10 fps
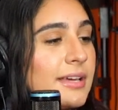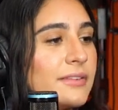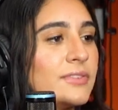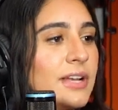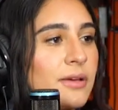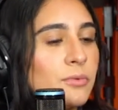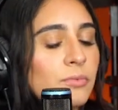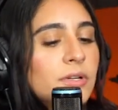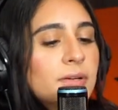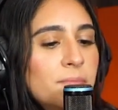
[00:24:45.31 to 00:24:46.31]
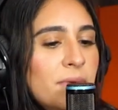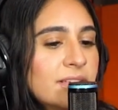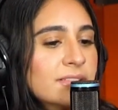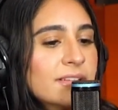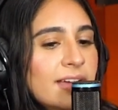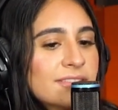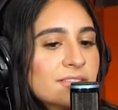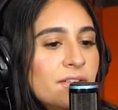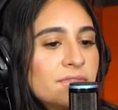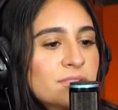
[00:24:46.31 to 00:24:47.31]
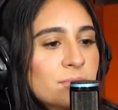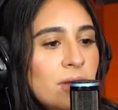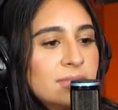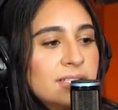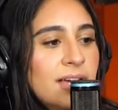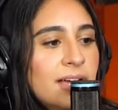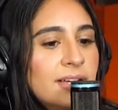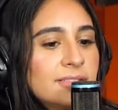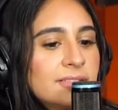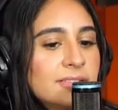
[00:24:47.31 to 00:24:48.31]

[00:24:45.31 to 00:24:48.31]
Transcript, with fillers: I feel like what makes a guy soft is probably that,